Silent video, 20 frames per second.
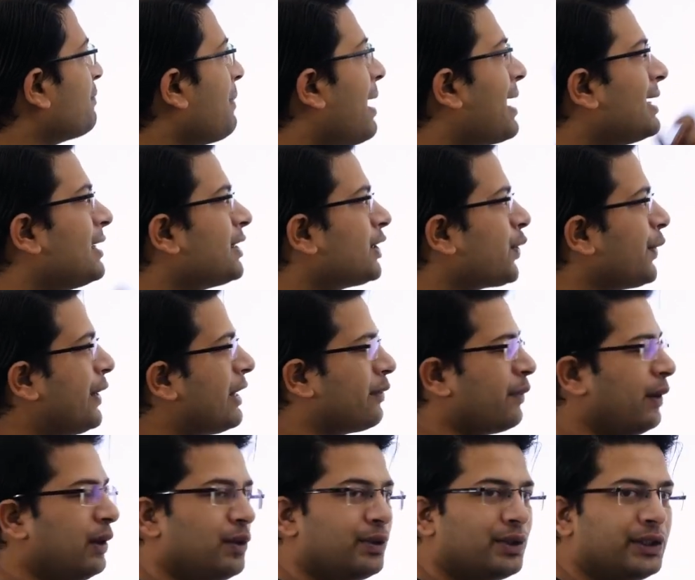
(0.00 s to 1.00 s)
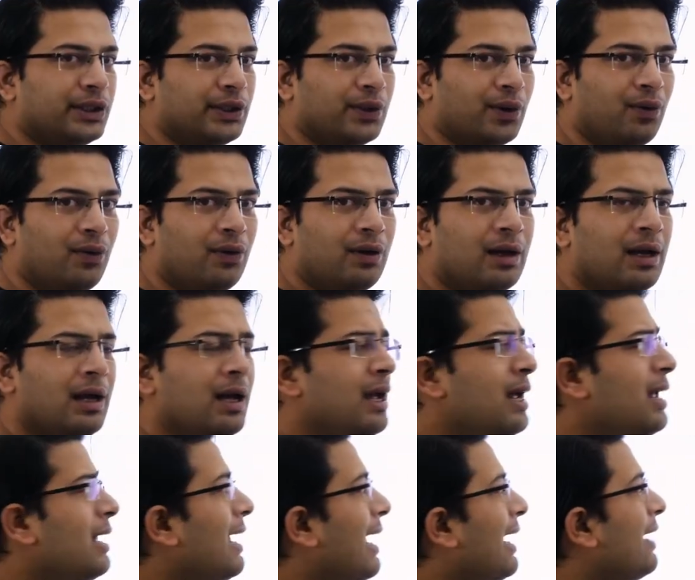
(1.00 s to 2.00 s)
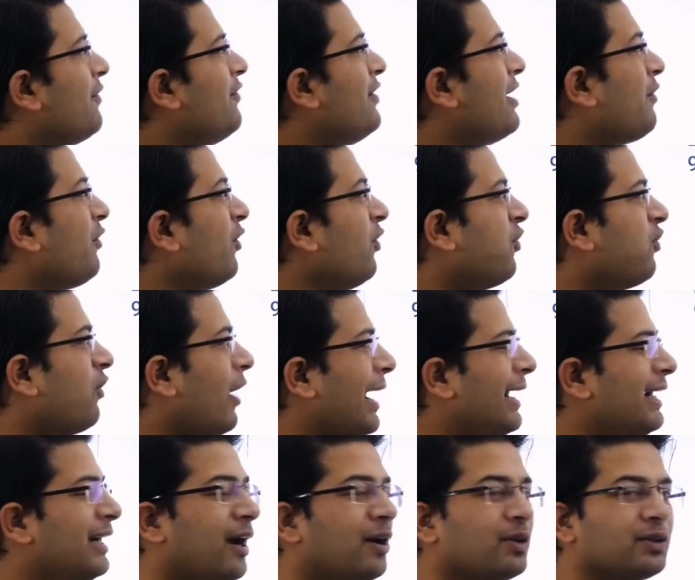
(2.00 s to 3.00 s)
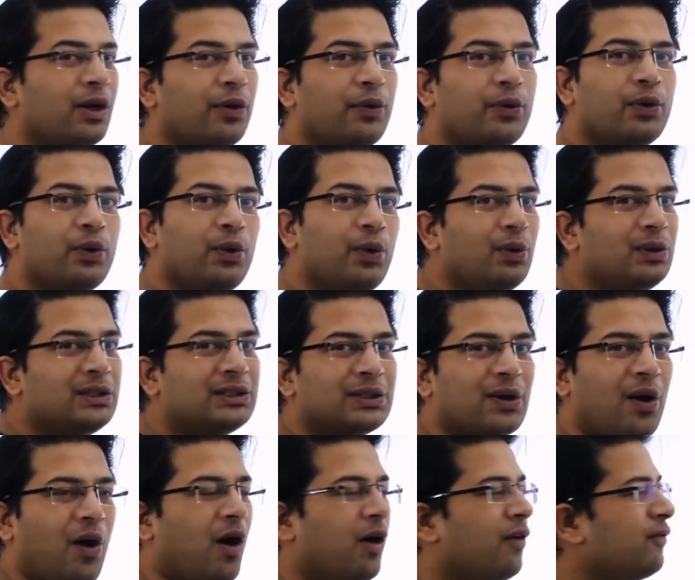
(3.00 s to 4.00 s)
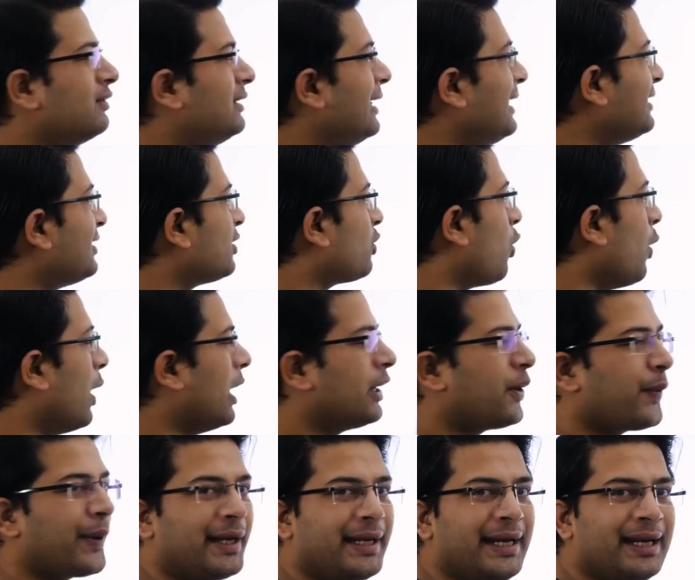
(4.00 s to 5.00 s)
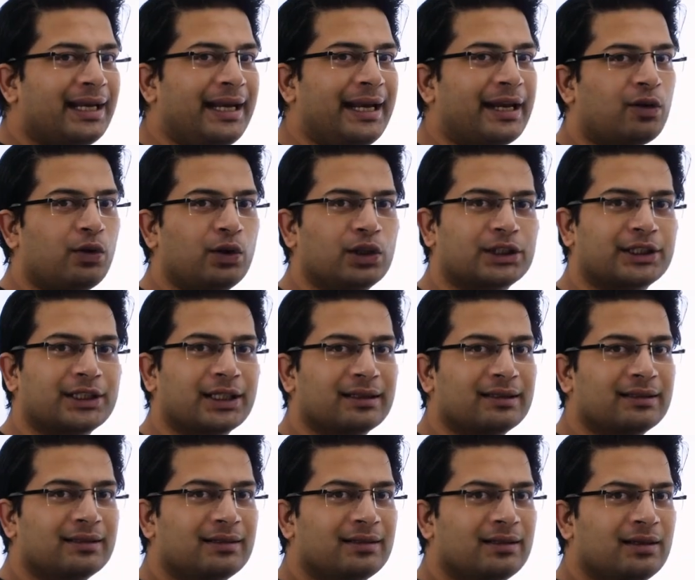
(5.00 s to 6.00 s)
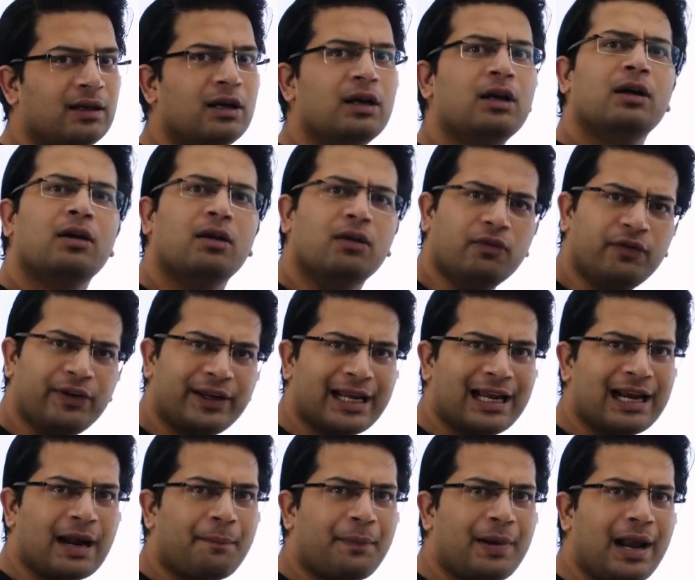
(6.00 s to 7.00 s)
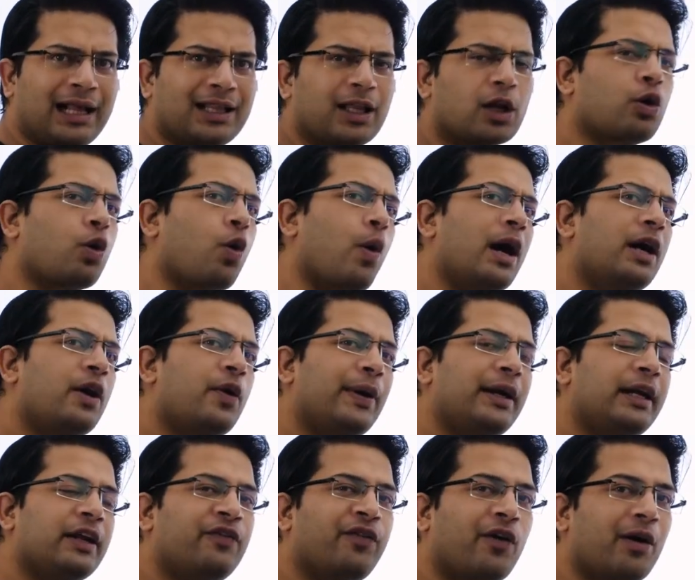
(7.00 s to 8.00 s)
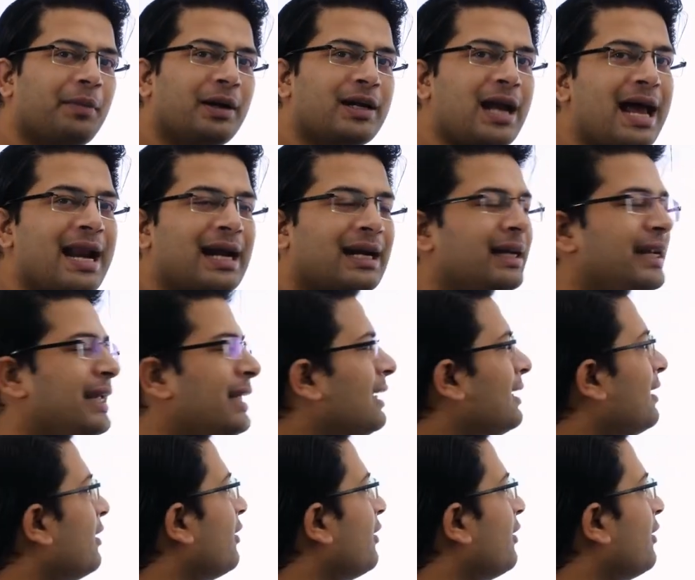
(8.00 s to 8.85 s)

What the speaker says: minus 2 equal to 0, and we have to find out the roots of this quadratic equation. We can apply the quadratic formula directly,